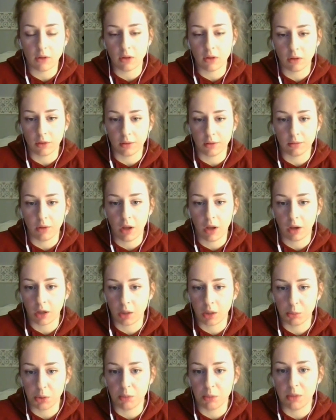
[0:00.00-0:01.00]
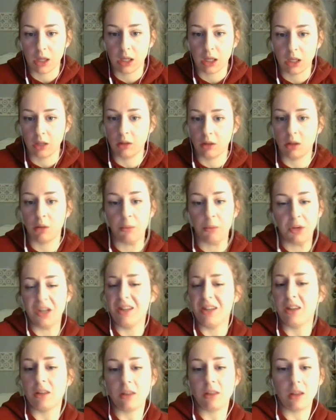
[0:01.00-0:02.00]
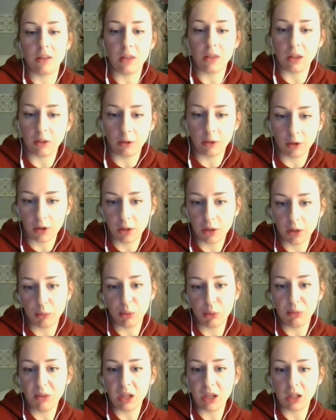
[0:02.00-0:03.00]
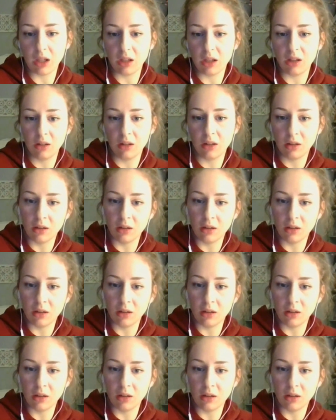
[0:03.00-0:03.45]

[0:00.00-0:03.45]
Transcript: then they're not going to be making the money that they think they're going to be making.